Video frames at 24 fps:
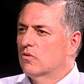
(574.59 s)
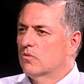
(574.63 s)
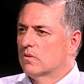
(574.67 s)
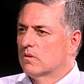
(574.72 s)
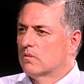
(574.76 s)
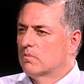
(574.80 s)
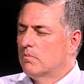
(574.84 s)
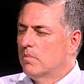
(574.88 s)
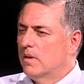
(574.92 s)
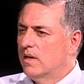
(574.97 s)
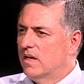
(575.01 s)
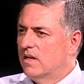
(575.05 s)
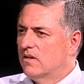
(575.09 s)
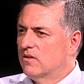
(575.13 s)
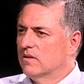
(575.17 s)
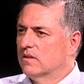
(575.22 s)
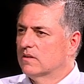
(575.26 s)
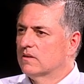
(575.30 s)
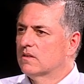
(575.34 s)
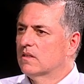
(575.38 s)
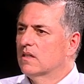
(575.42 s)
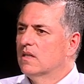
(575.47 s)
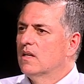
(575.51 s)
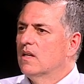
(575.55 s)
to his
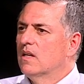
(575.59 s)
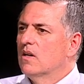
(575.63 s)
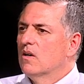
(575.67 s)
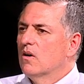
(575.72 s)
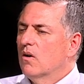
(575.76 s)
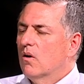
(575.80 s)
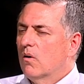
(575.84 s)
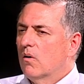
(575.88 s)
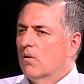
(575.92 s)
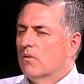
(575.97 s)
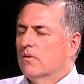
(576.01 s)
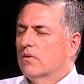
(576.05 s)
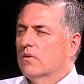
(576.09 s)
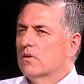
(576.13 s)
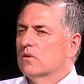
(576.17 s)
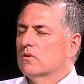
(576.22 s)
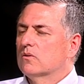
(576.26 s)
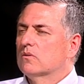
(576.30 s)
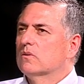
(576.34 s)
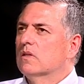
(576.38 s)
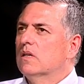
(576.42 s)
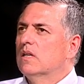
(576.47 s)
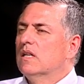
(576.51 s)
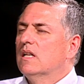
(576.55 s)
parents, although